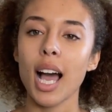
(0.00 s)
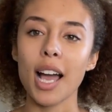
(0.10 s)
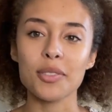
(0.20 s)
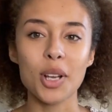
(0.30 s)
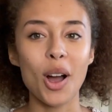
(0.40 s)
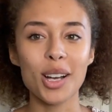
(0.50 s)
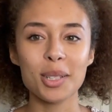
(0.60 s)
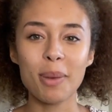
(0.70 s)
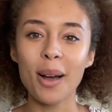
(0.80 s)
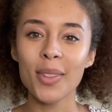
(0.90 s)
I've talked
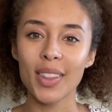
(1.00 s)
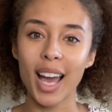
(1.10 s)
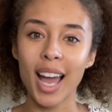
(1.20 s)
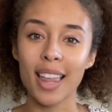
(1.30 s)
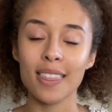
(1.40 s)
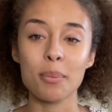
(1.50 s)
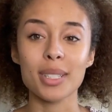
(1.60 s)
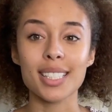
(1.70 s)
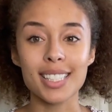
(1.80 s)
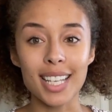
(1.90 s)
about that and the
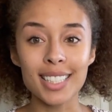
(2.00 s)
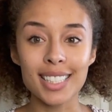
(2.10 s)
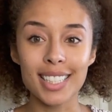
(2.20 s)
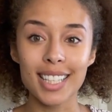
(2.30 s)
mistake